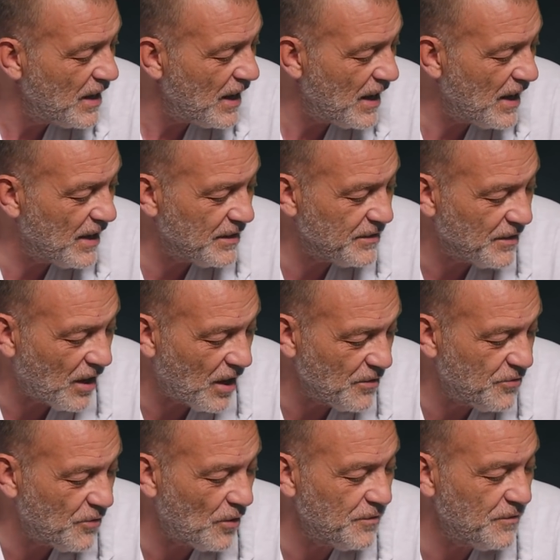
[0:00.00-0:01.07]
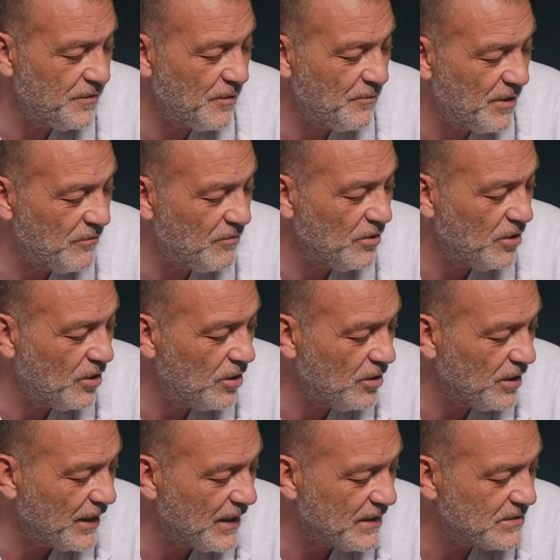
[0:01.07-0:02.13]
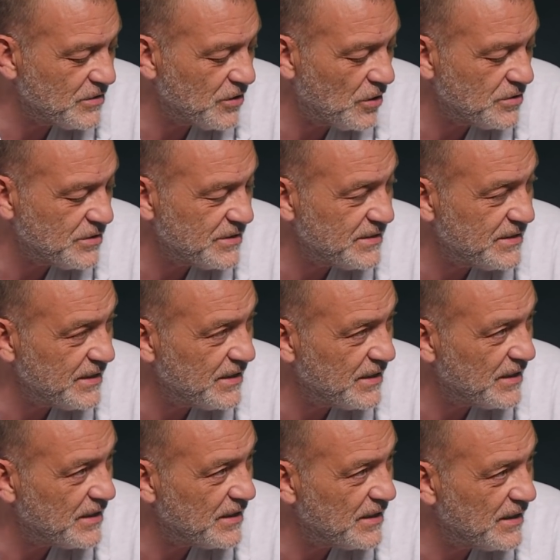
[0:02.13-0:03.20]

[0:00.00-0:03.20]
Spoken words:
And I thought that they would have a lull against Argentina.